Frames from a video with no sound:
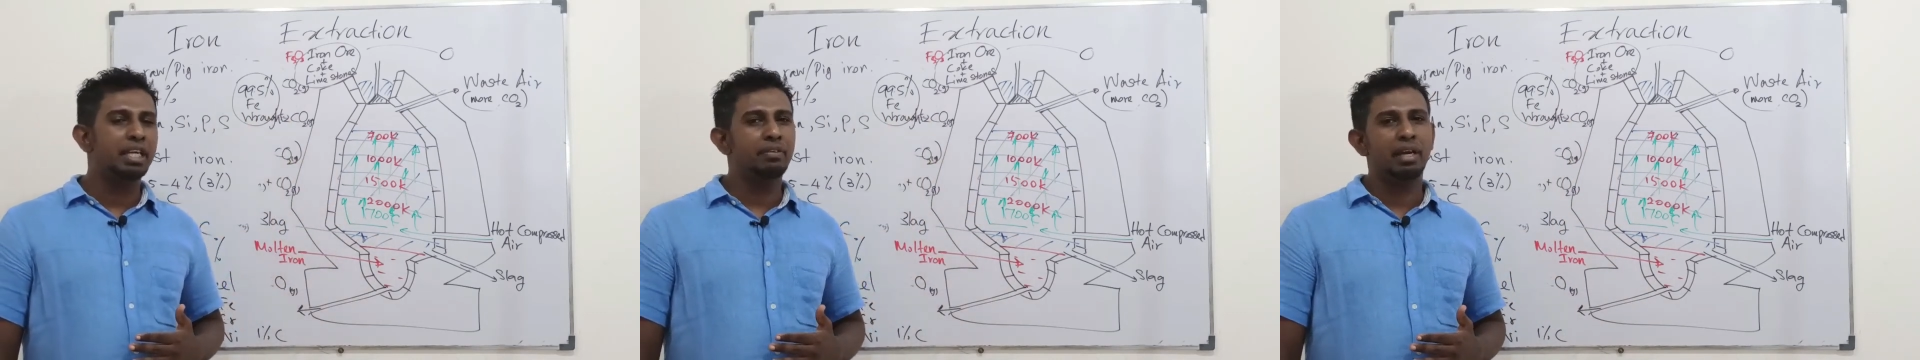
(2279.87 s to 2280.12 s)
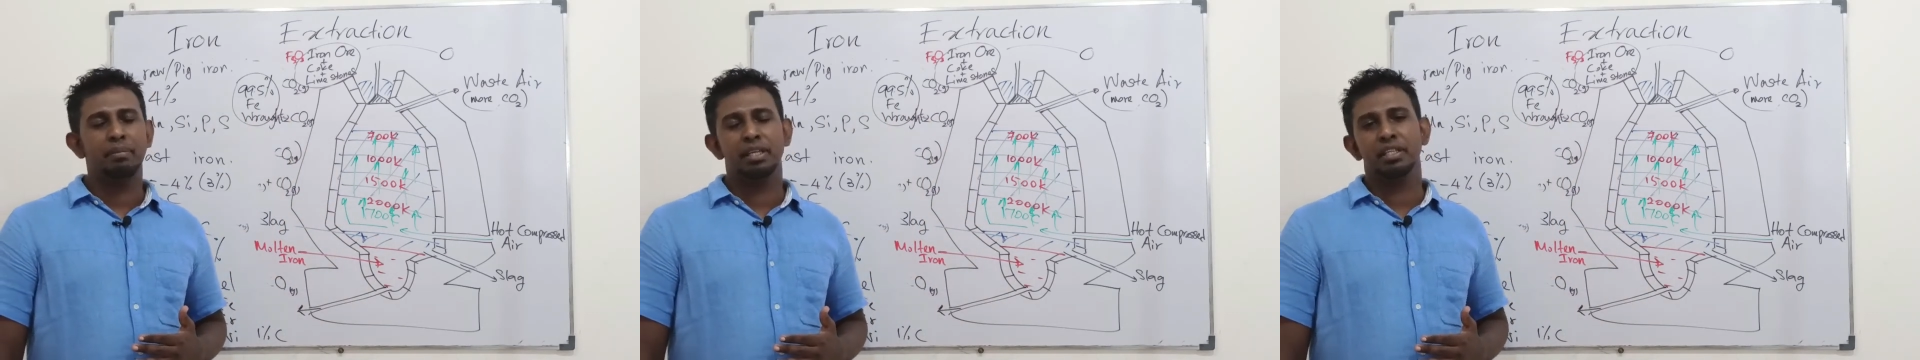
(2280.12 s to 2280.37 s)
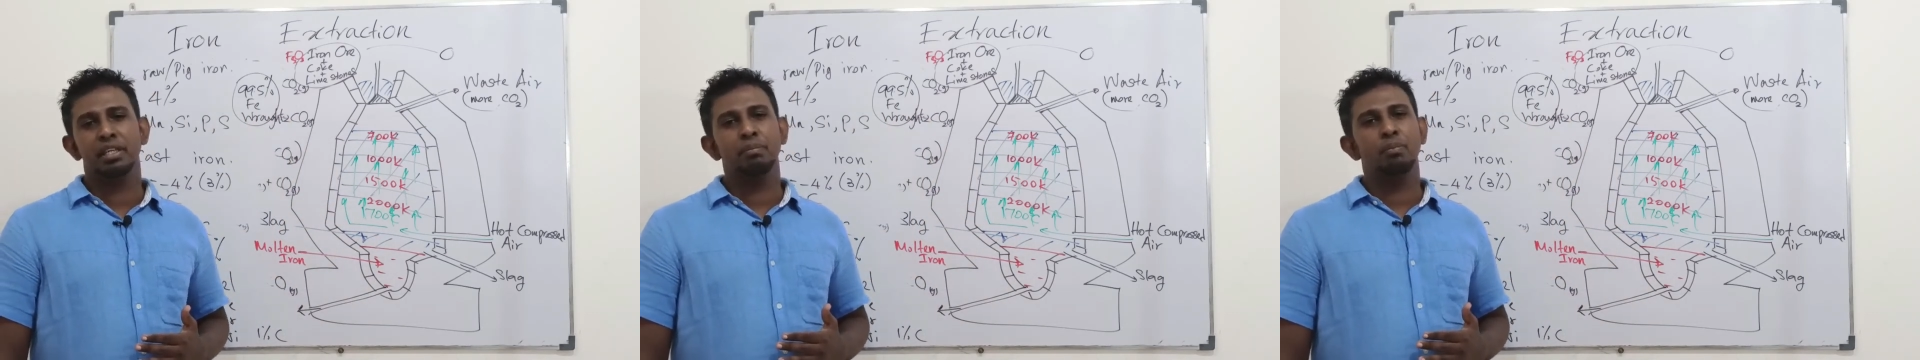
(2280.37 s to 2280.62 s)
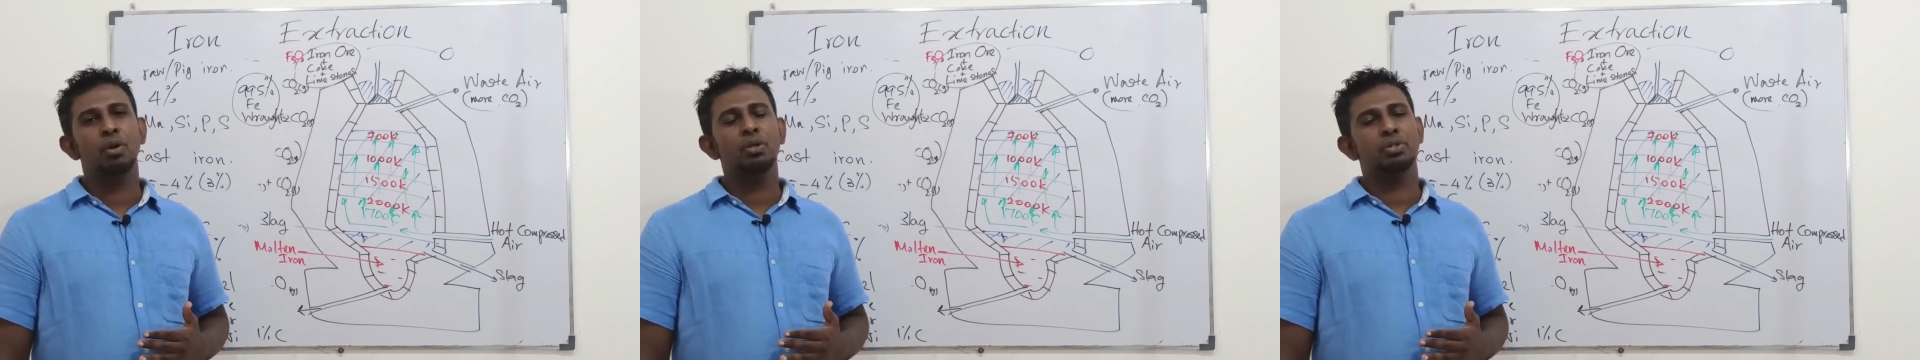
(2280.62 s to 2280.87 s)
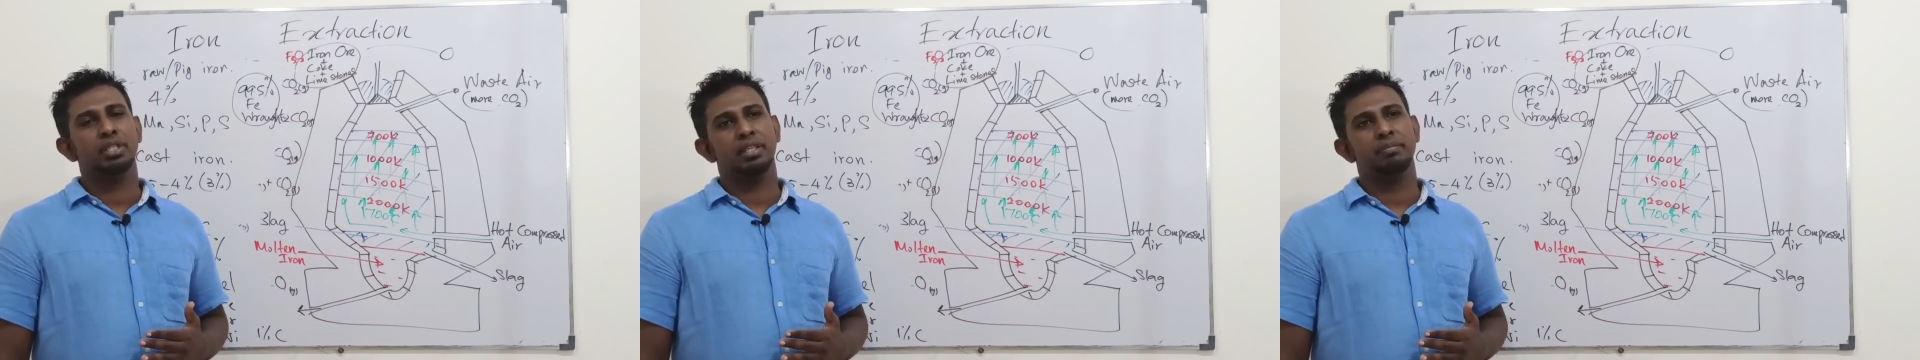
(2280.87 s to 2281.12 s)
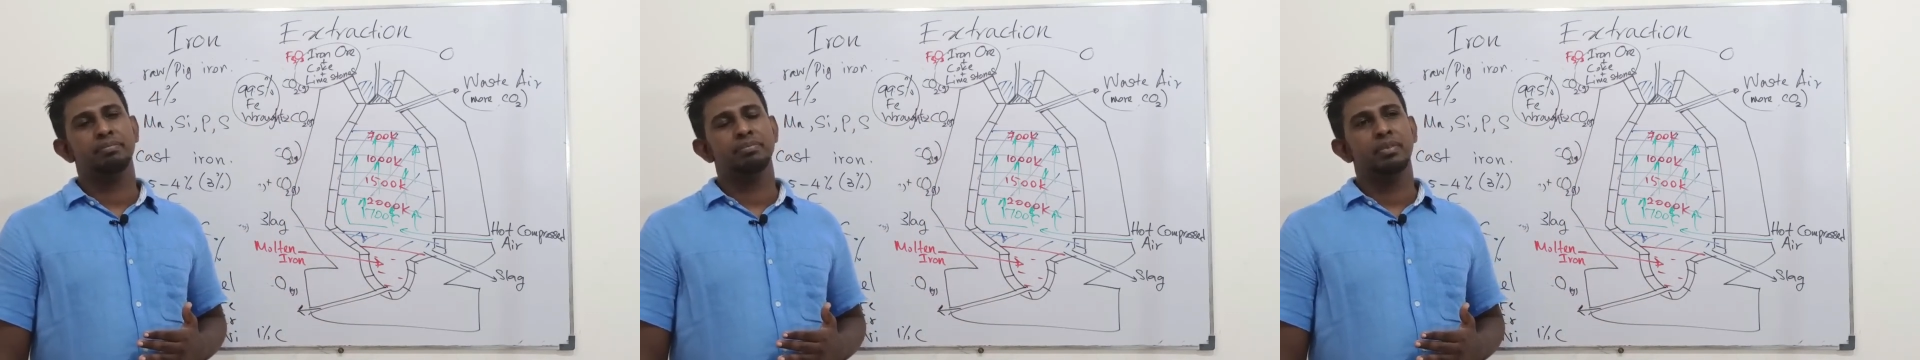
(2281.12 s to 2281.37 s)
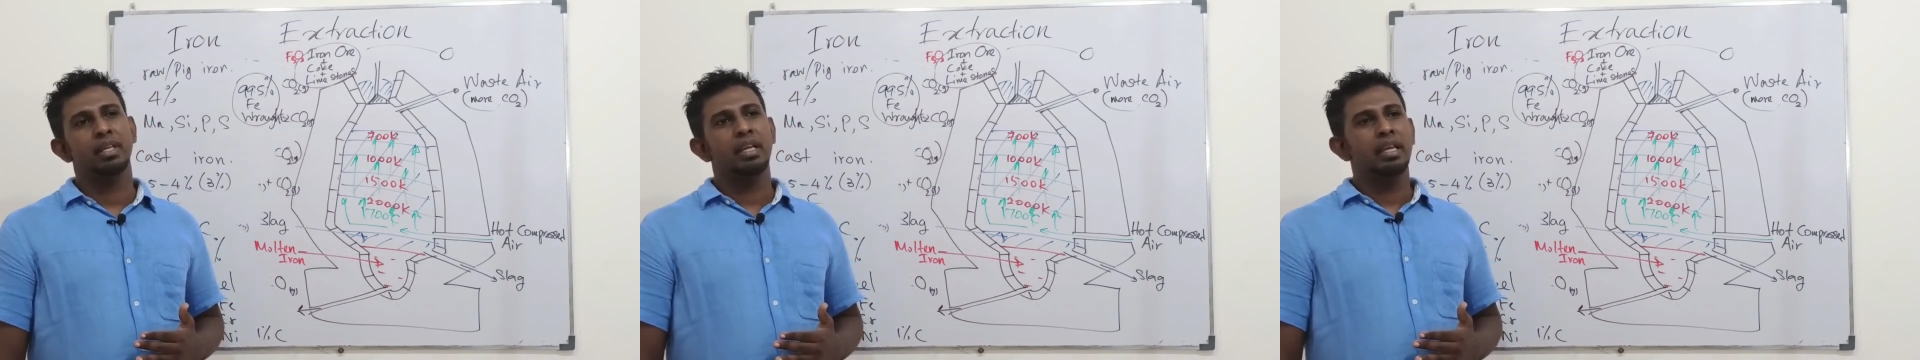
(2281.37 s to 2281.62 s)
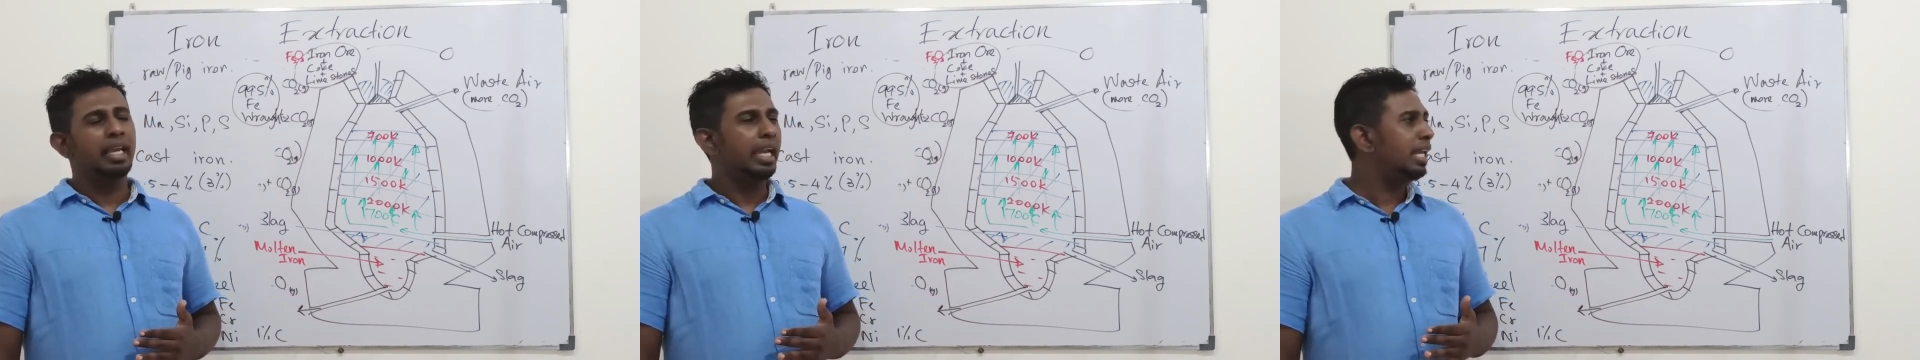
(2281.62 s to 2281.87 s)
environmental pollution.
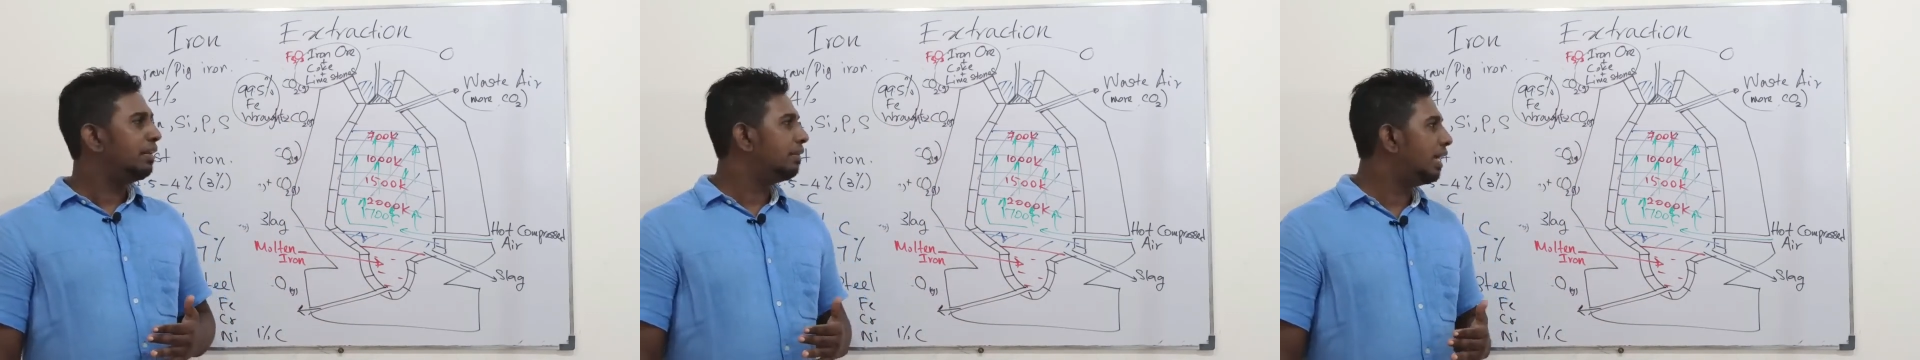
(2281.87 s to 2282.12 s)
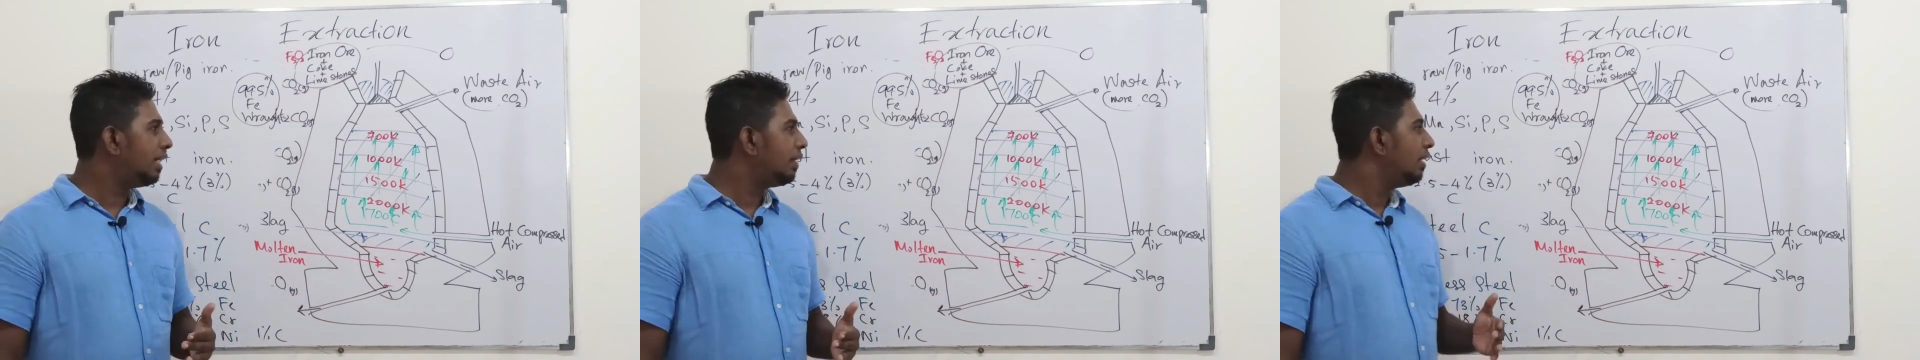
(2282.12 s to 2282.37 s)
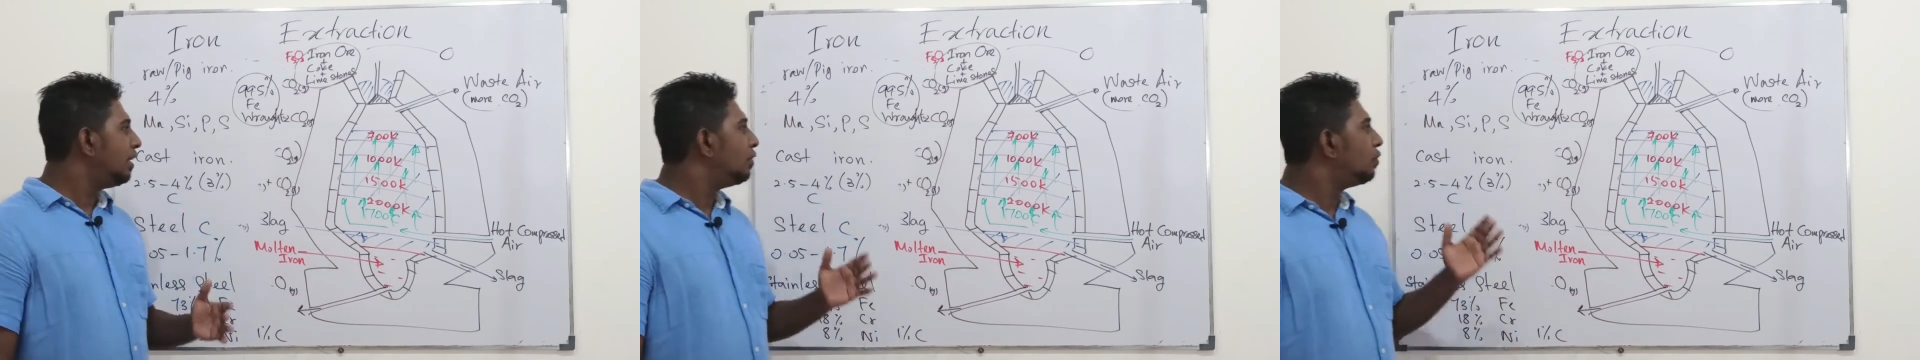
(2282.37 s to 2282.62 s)
Anyway,